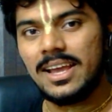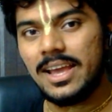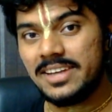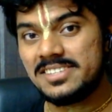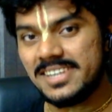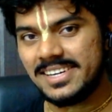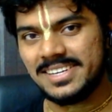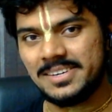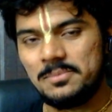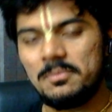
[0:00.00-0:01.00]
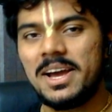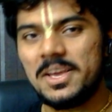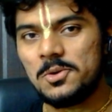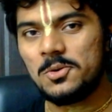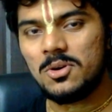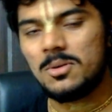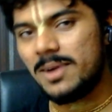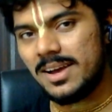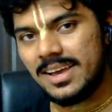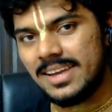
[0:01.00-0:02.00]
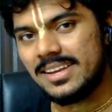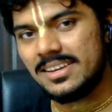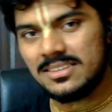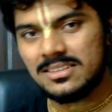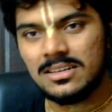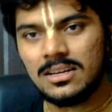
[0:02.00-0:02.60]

initiated by you or by any other